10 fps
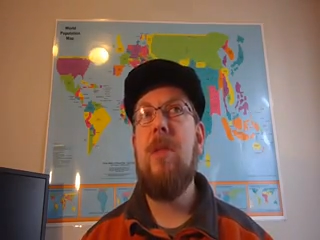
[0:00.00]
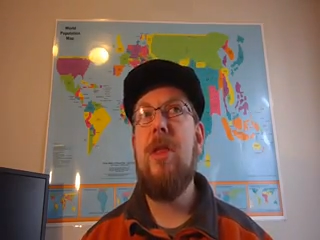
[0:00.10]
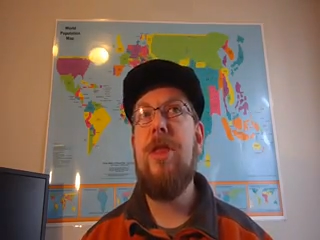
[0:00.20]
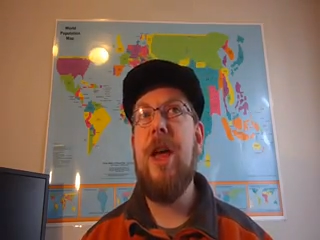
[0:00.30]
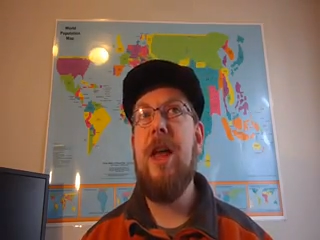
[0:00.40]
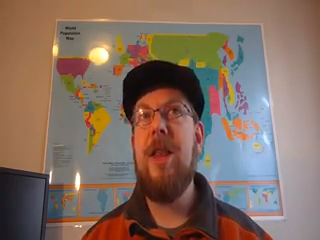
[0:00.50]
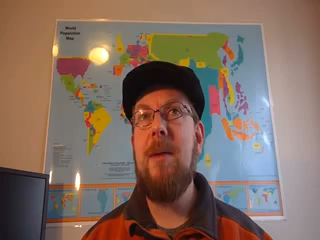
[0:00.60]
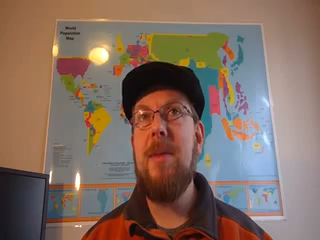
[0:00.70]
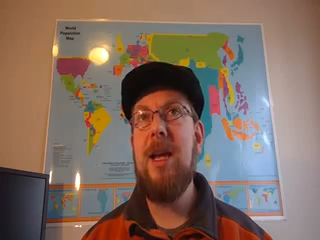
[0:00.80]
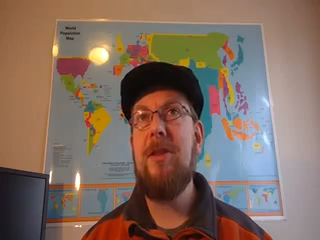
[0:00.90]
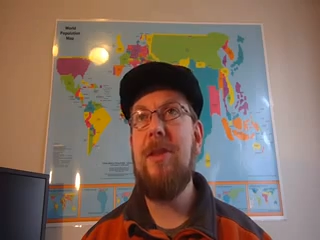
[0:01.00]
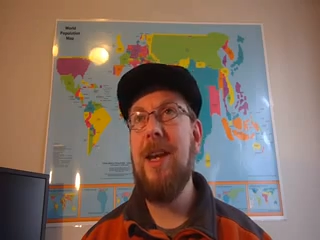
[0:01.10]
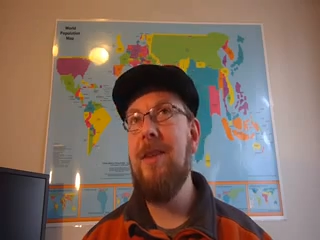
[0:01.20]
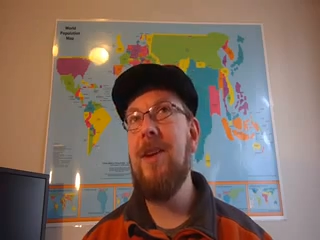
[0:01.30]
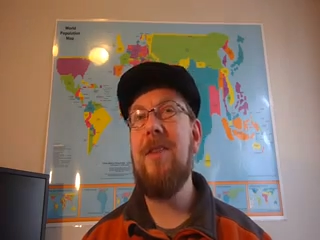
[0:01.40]
then that means
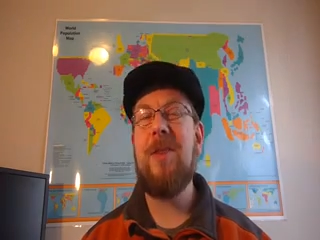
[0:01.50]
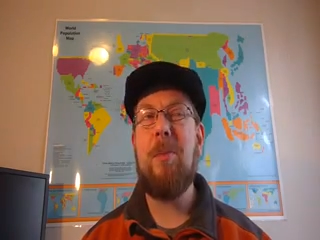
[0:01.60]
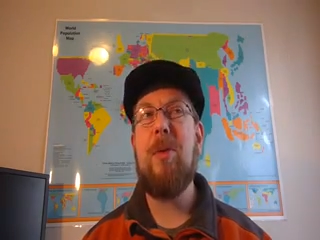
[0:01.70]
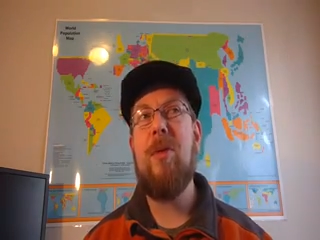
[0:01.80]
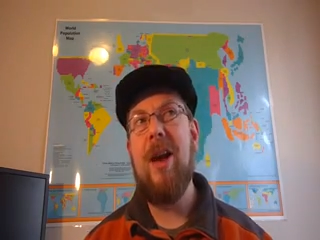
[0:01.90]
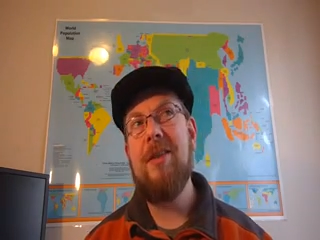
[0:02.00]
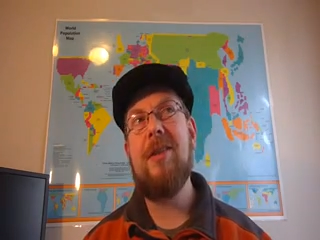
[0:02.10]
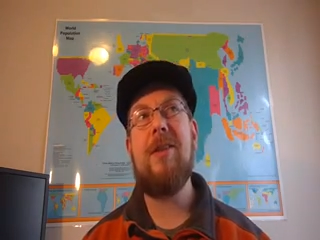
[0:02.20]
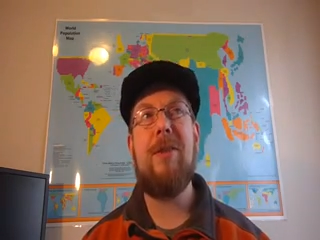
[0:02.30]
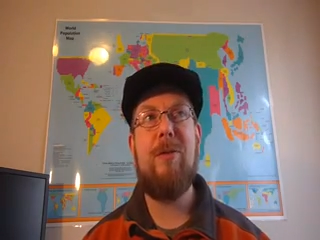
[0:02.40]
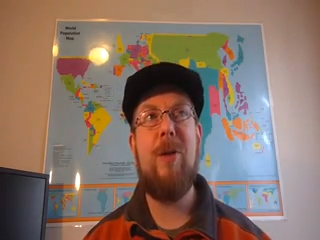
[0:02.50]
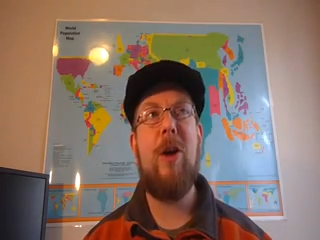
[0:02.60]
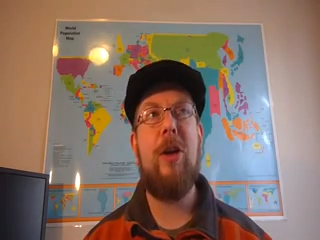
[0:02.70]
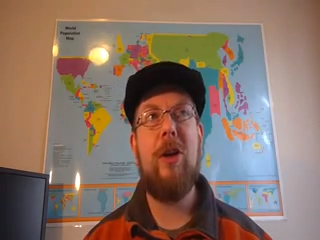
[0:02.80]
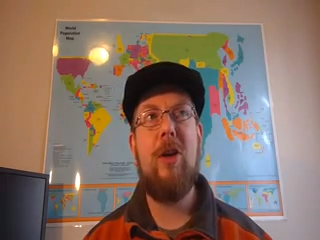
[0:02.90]
that even if the price isn't
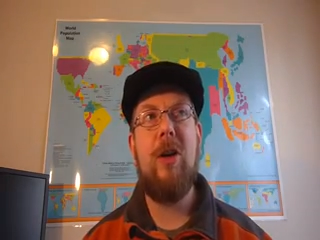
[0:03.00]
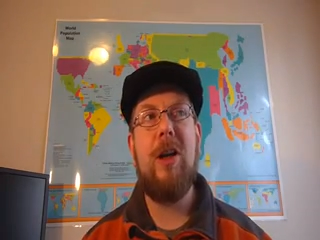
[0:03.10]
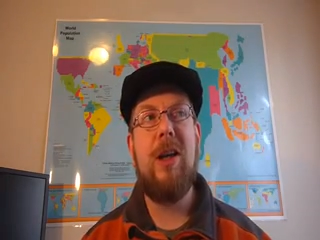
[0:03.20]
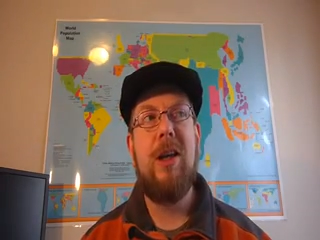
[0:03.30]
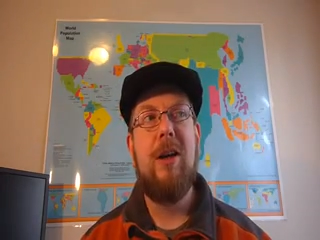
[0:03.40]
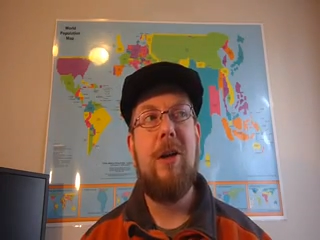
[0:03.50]
very good,